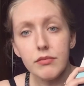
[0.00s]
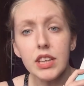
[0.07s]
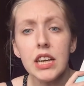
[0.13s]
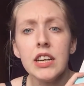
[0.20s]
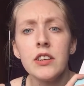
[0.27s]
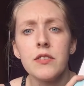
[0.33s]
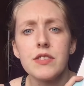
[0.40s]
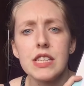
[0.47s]

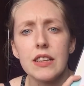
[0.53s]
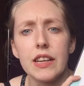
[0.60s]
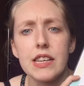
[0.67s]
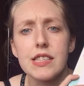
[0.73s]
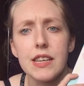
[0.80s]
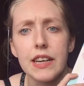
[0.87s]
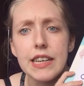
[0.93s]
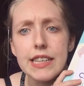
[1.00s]
obviously like
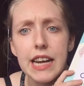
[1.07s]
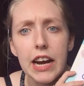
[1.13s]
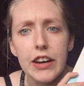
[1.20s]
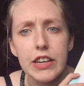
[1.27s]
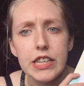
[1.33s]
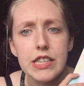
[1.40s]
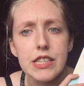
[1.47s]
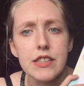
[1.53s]
side
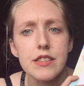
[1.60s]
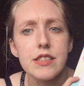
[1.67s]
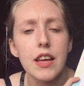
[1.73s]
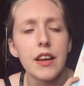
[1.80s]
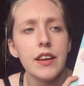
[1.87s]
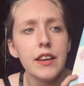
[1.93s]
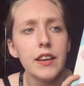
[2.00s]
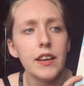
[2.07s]
characters,
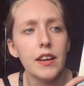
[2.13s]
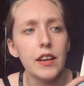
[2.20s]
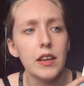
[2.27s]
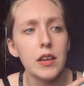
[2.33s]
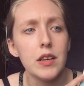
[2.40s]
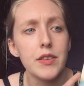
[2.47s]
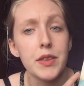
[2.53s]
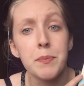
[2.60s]

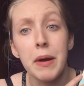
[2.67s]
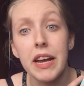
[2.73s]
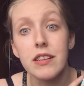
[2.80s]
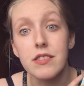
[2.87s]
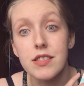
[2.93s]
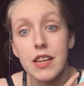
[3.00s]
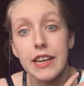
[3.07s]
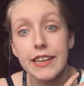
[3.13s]
the
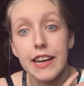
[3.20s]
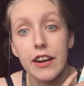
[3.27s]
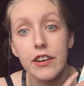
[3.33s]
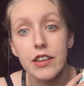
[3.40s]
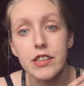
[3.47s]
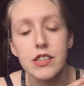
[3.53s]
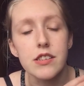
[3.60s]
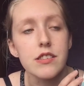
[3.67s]
male side
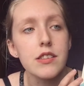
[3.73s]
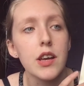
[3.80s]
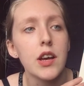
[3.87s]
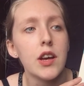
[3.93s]
characters